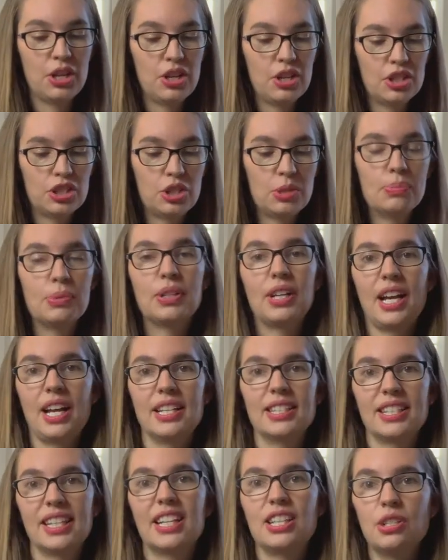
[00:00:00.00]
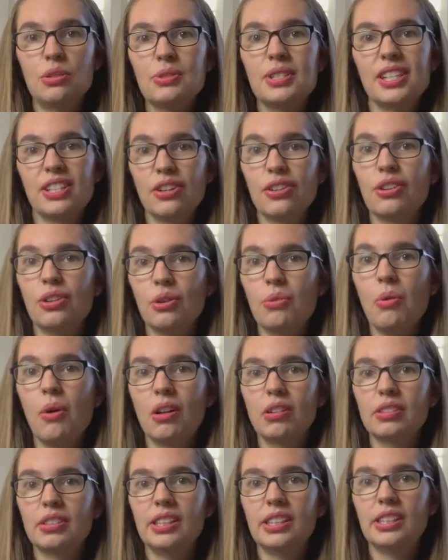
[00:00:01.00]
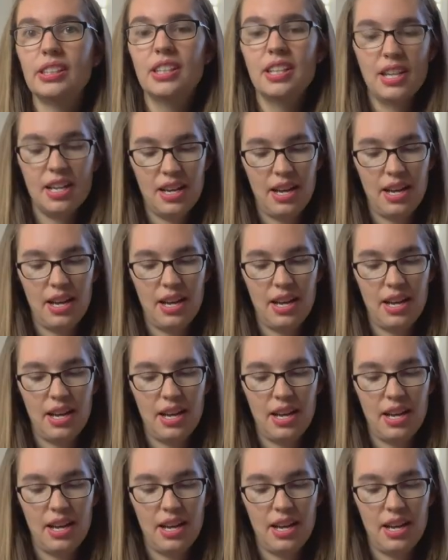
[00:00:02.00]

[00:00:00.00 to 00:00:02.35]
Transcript: super nice. Like I know it's like a good quality.